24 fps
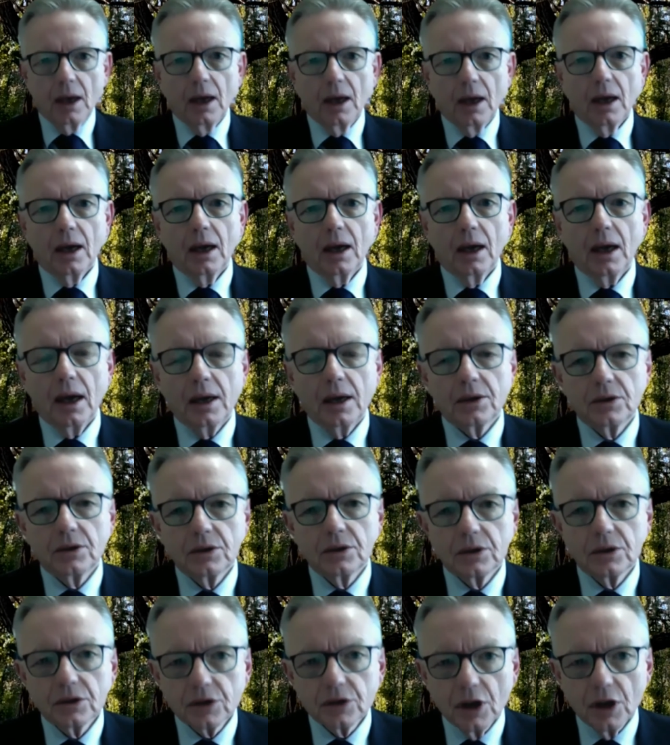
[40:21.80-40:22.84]
And
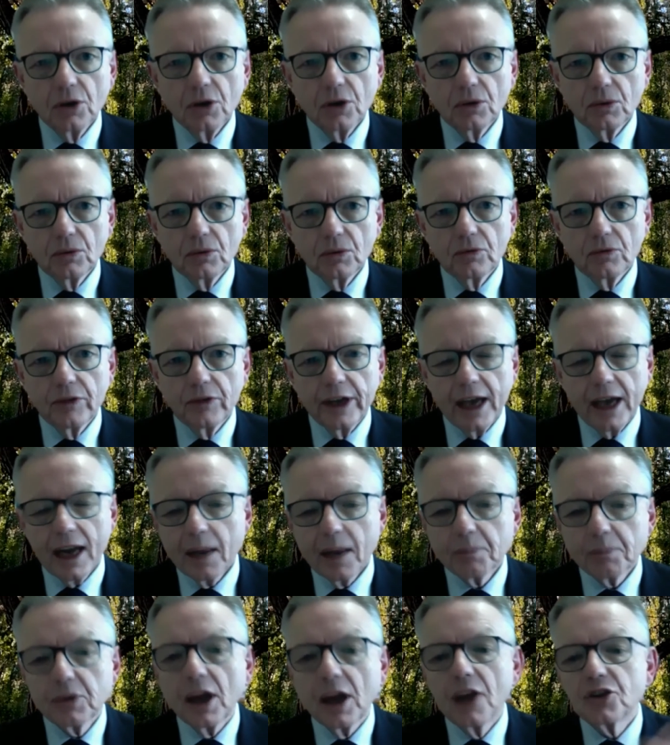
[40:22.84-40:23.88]
so the
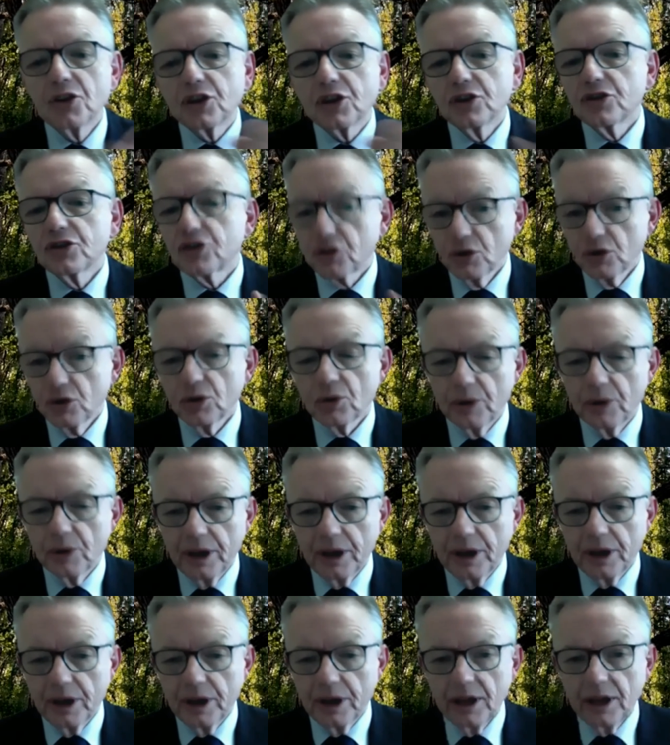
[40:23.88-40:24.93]
adaptation
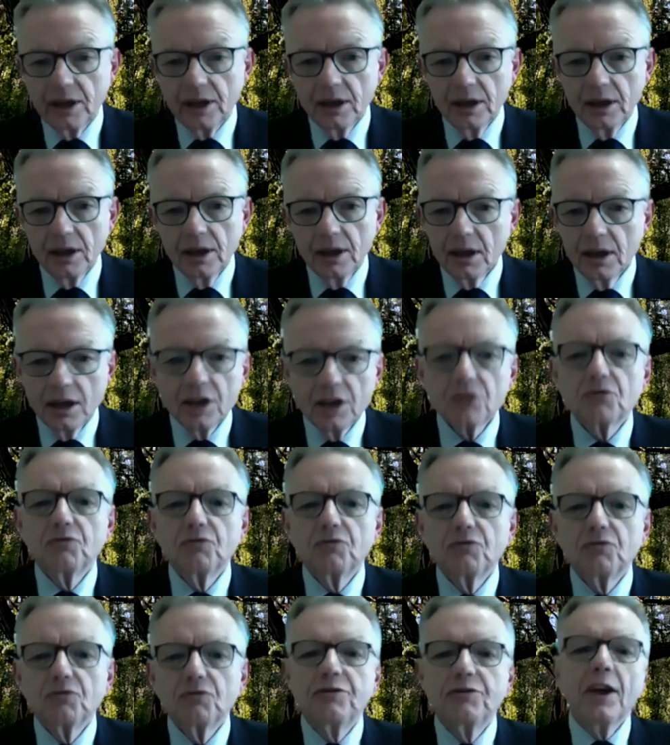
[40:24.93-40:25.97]
story is
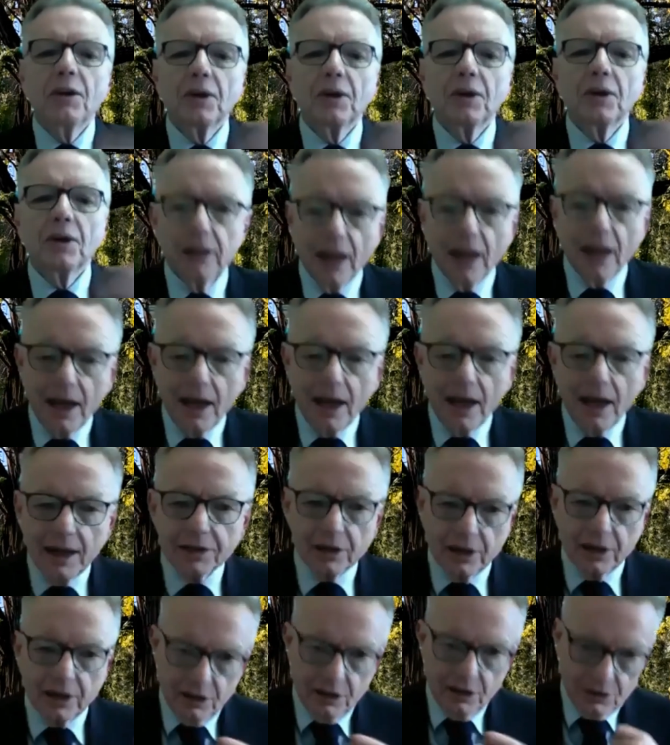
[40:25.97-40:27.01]
very
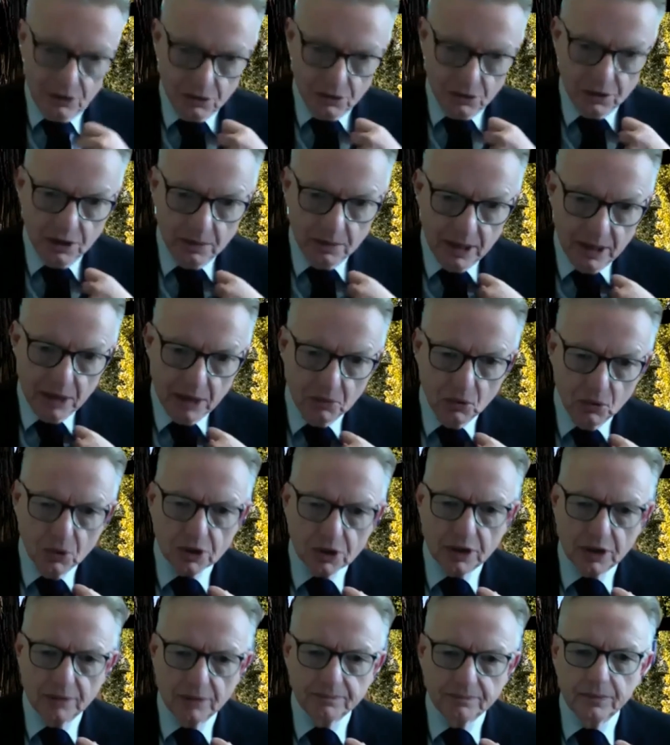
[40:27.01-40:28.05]
largely a story about
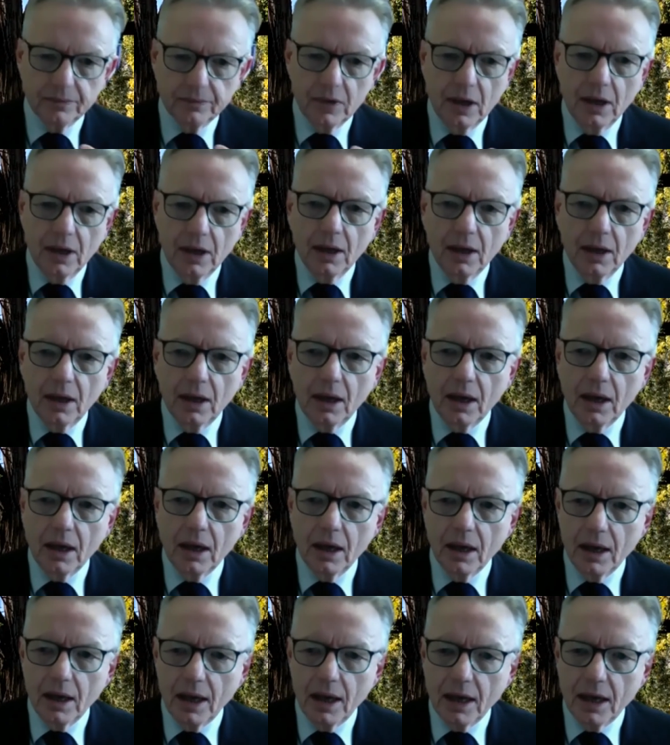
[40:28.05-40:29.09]
water.
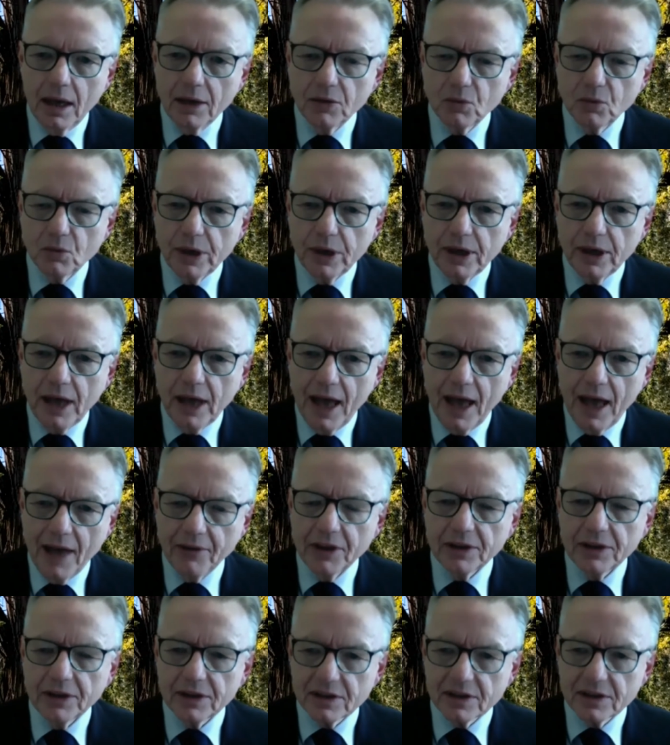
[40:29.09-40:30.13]
And we
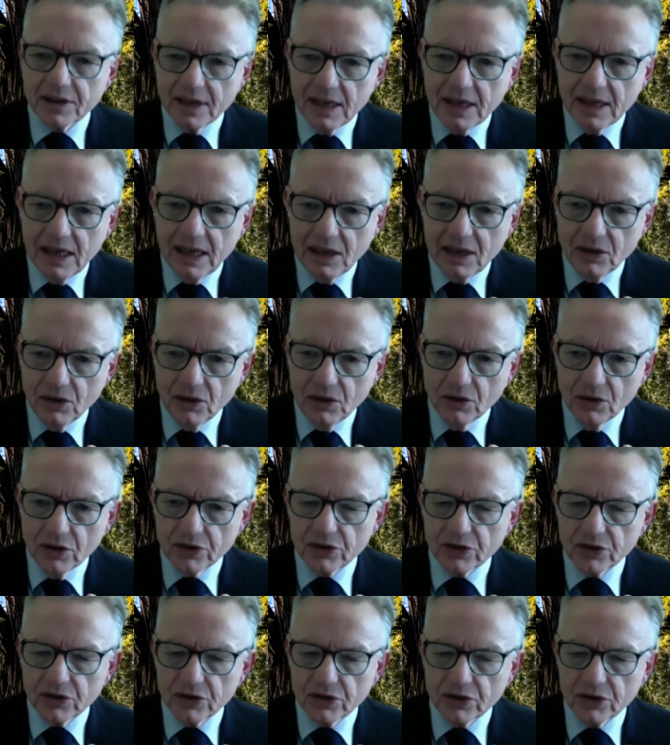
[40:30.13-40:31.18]
haven't seen the
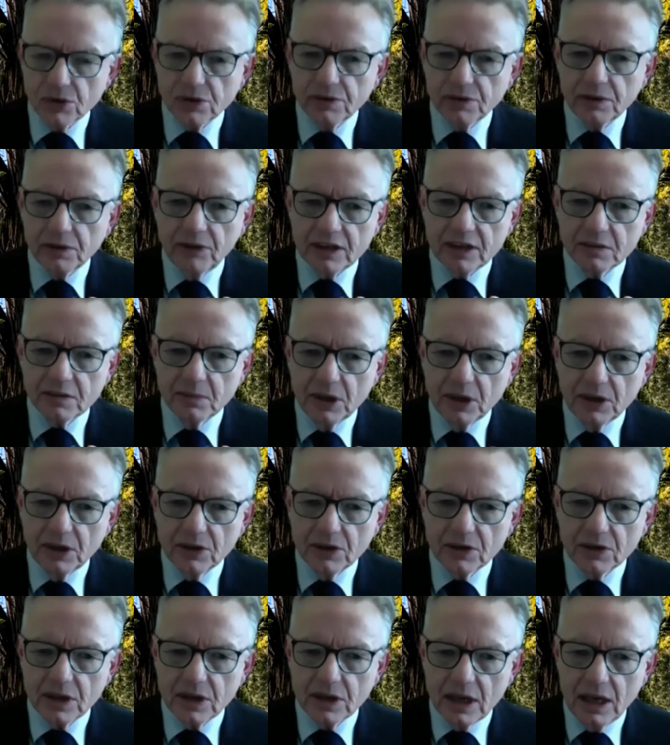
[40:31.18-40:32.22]
sort of
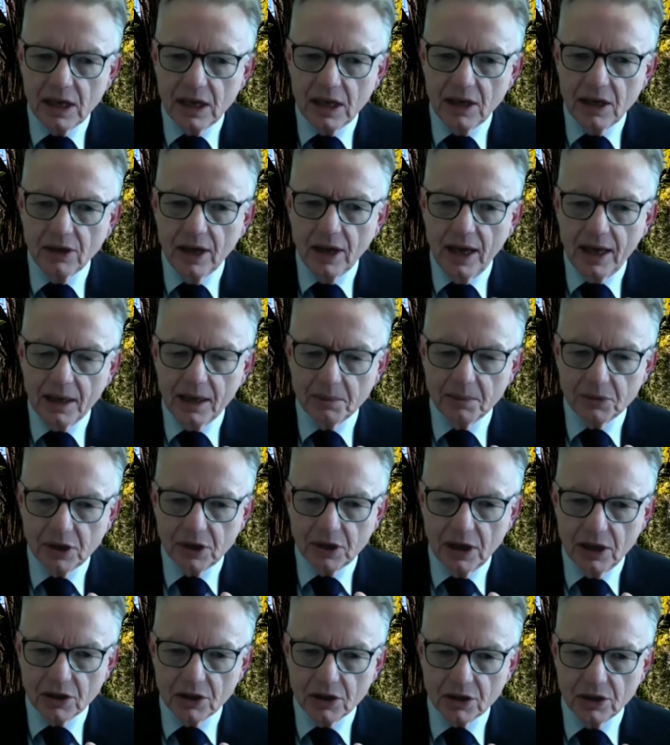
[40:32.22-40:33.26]
investments in
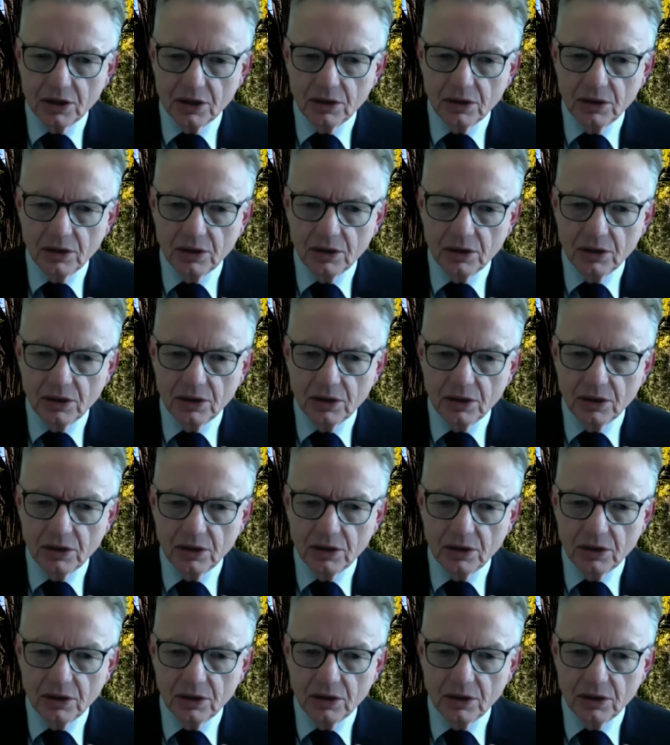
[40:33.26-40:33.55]
adaptation